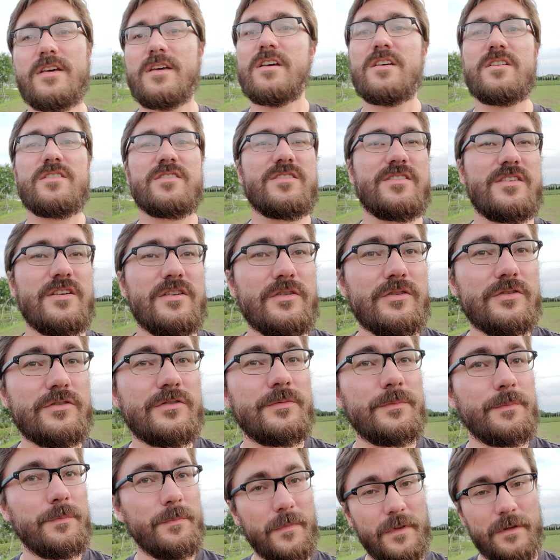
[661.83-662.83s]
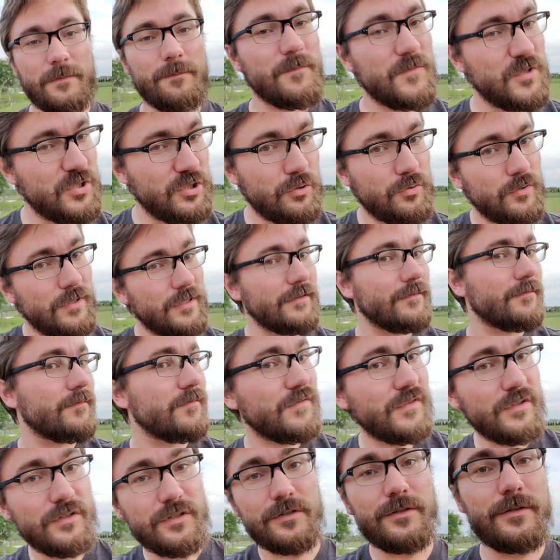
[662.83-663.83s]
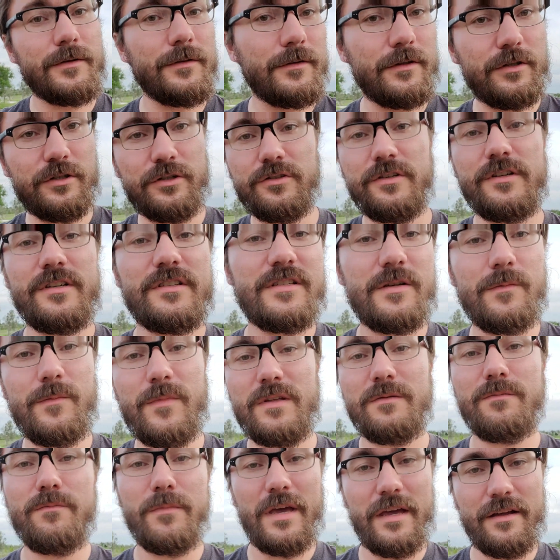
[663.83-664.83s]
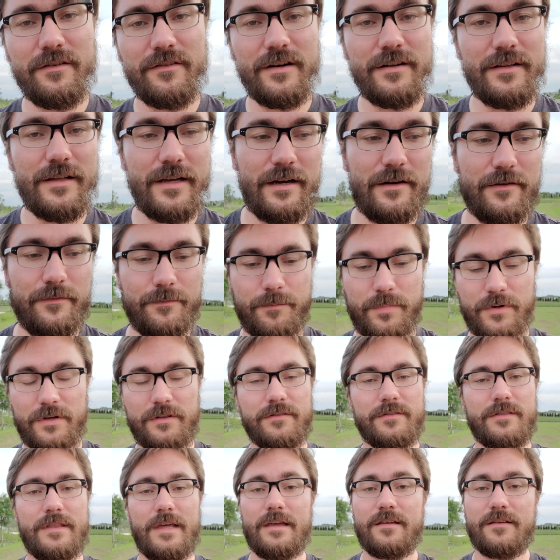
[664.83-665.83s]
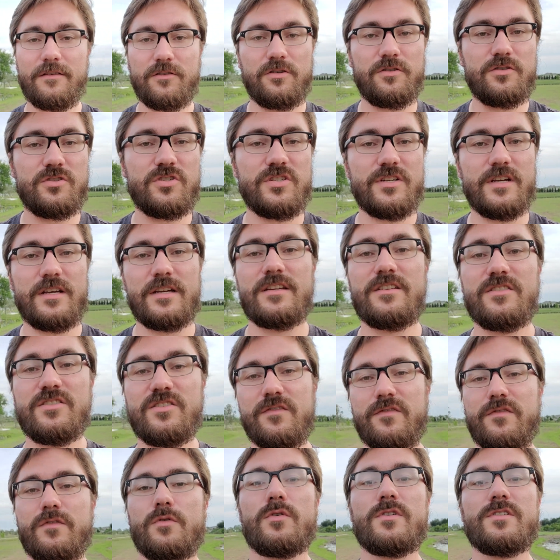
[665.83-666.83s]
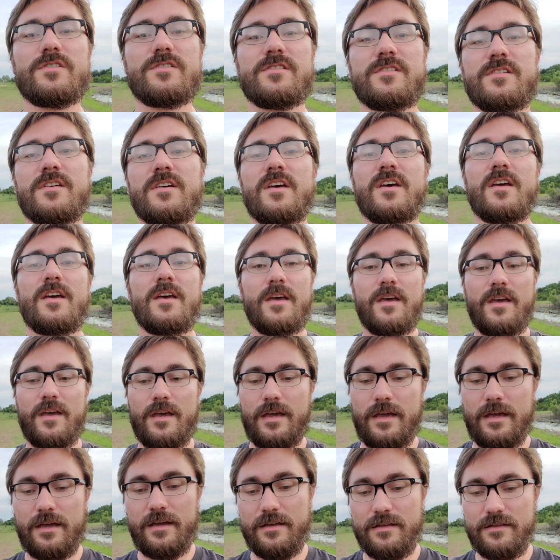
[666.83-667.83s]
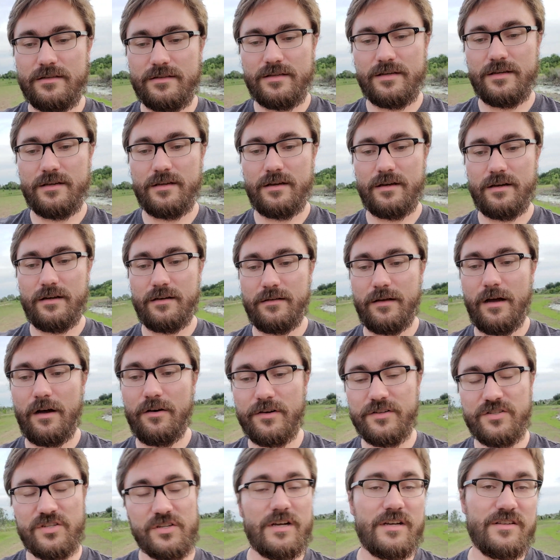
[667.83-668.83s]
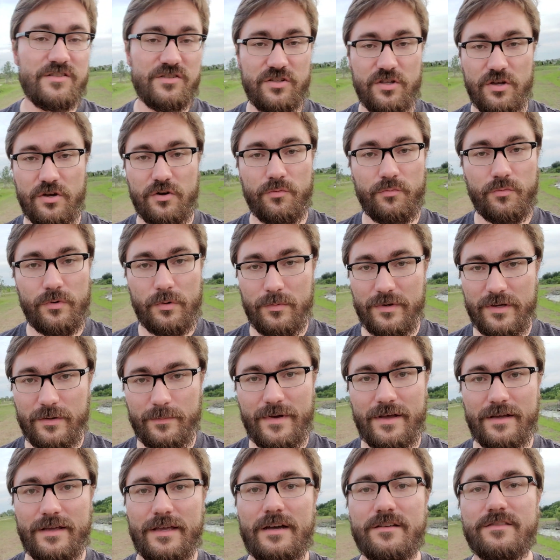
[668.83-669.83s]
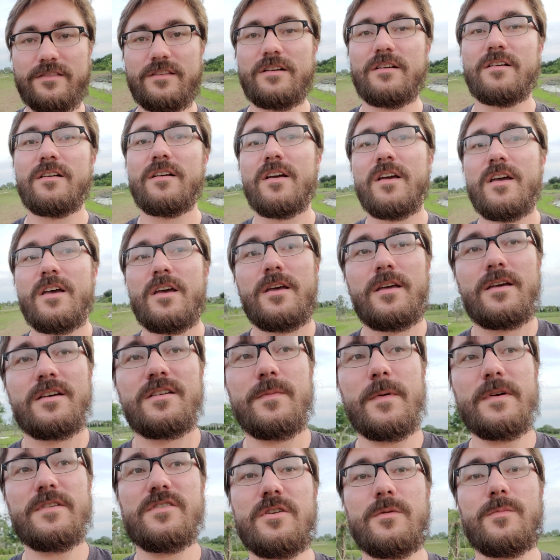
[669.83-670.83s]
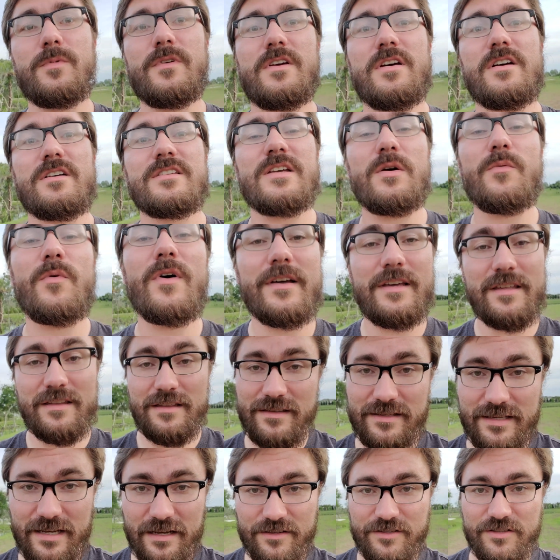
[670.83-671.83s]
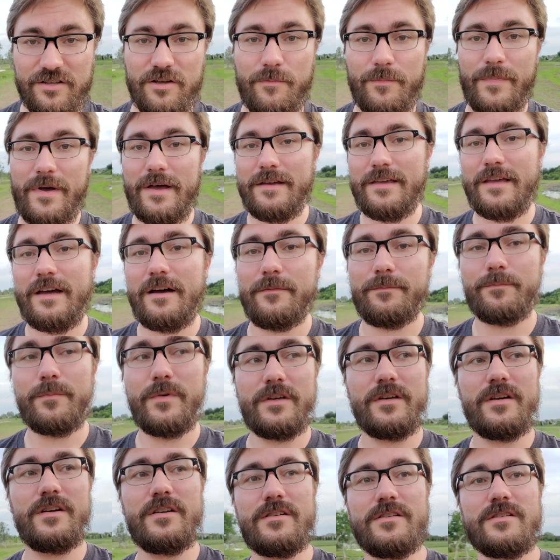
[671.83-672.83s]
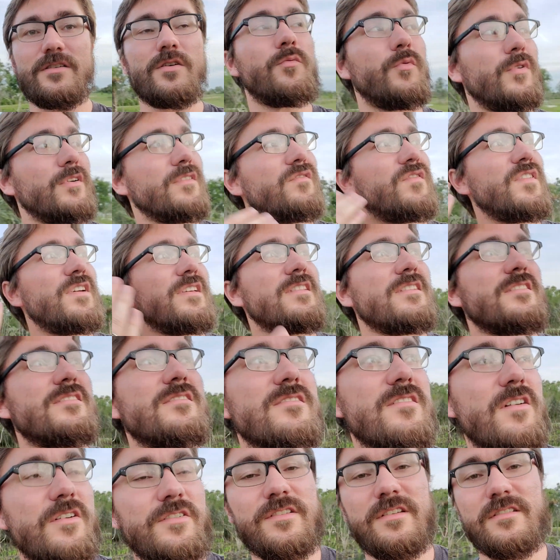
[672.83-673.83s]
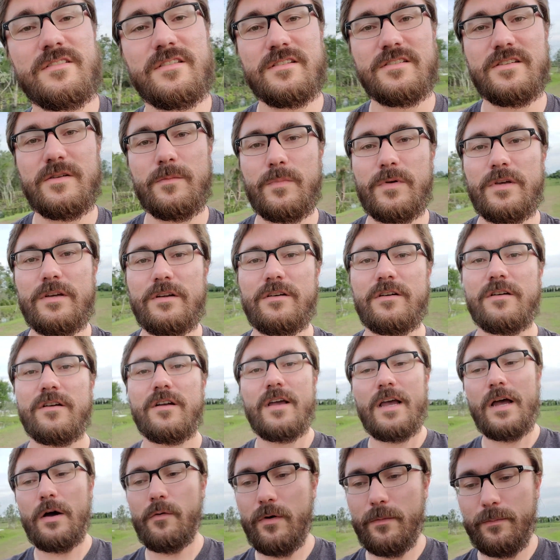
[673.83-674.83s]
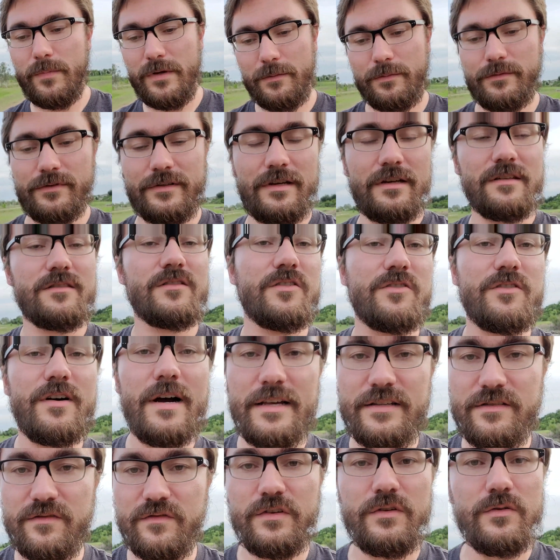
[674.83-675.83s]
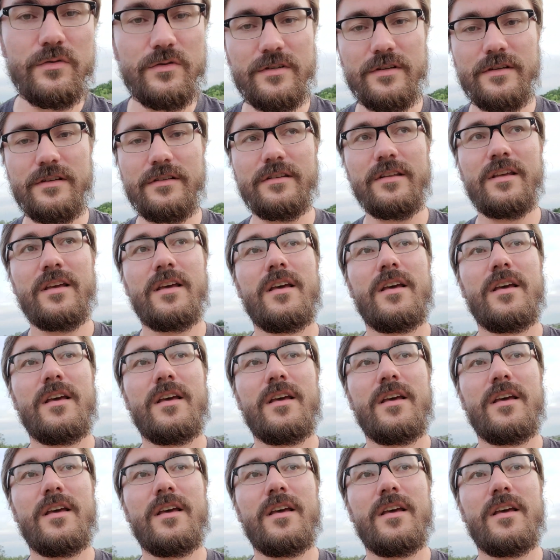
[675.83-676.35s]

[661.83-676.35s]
Still shooting for early to mid-May right now, but that could change, of course. And I'll let you guys know when we get back out there, especially because I want to get the telescope back out, because with Venus starting to disappear, I want people to get their last views in,